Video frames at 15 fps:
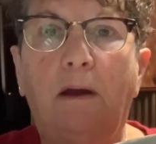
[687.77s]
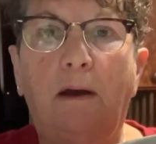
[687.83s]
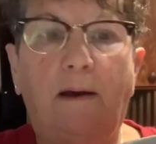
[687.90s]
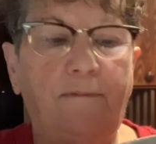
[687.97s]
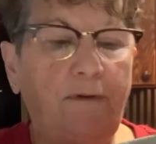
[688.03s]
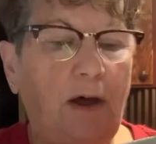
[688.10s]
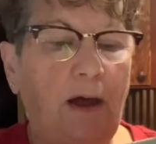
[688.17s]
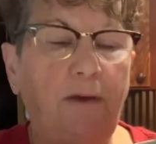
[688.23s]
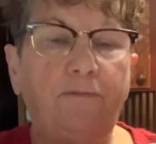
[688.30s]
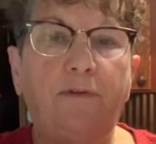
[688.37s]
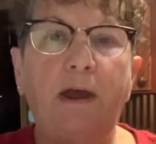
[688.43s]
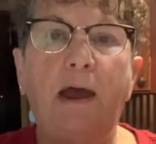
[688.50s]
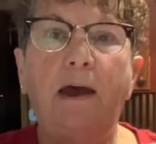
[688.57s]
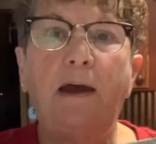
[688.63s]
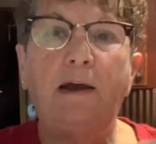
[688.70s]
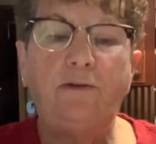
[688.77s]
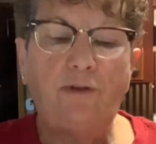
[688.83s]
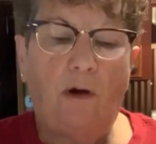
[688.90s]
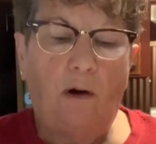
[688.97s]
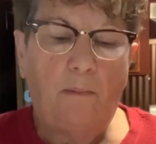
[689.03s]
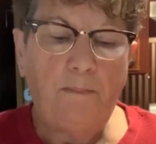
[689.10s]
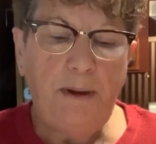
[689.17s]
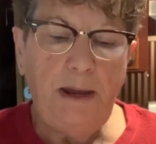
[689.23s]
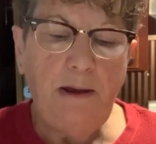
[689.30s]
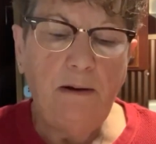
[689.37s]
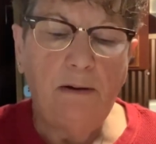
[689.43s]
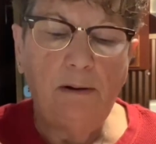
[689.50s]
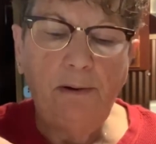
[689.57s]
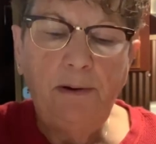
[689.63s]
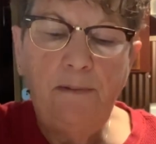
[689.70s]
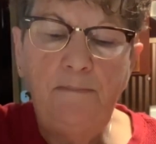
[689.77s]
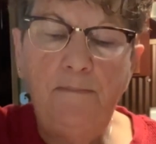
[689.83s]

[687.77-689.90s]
I've got the eggs all peeled.